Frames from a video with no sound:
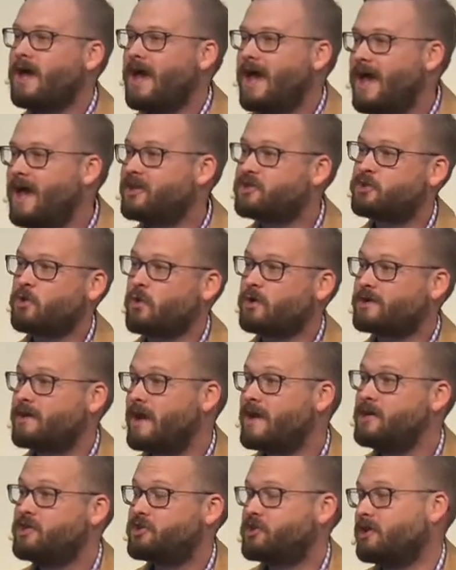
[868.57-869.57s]

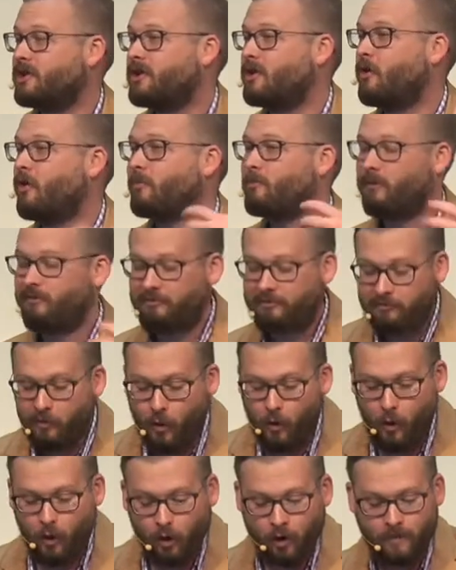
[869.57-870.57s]
exhortation or
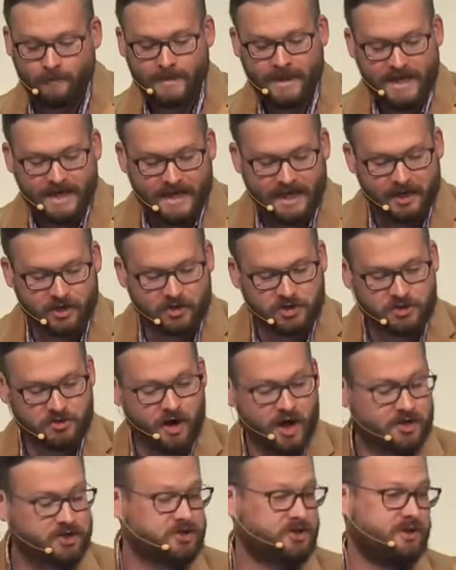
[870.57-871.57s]
before
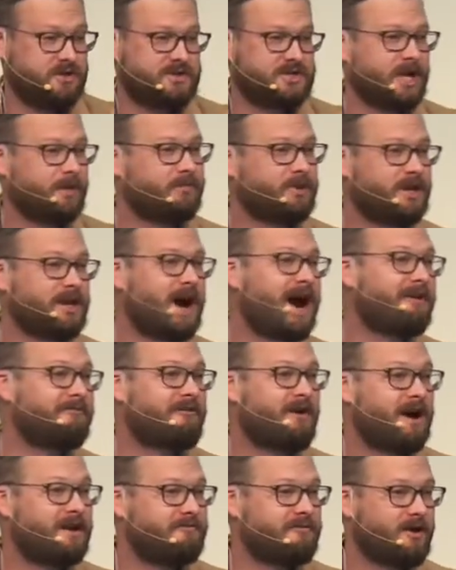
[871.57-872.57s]
instruction, something I
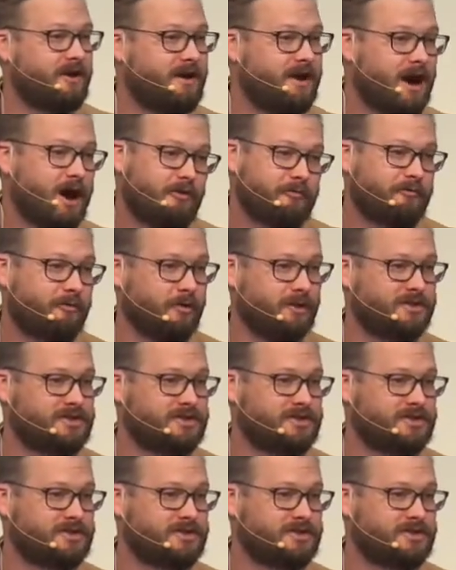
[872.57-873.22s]
find very helpful.